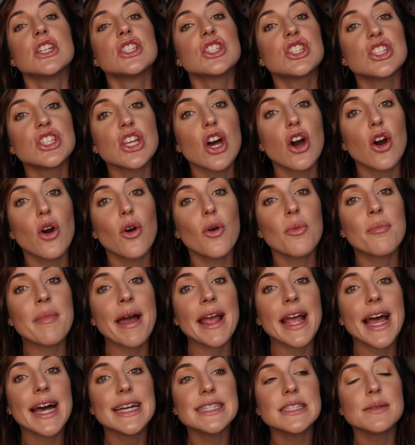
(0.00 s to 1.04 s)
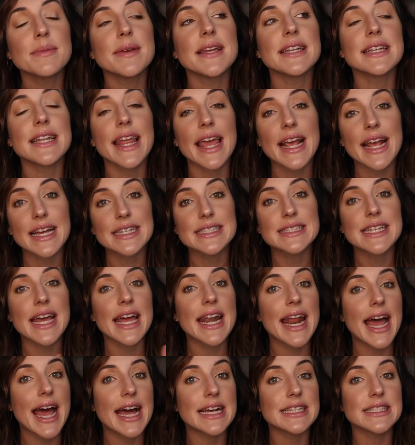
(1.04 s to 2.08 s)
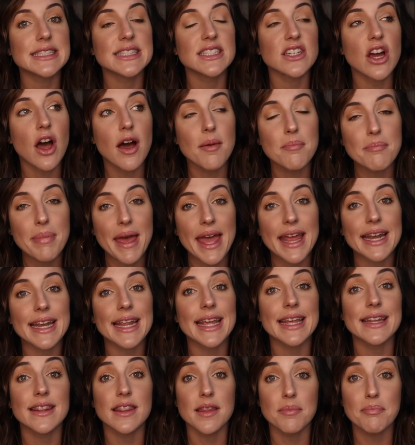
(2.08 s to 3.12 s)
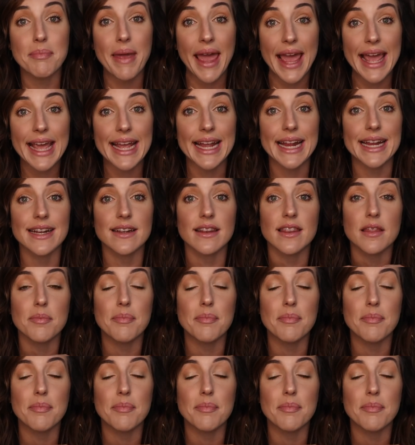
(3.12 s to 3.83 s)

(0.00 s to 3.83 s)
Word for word: So my husband, like I said, has not been in the pain.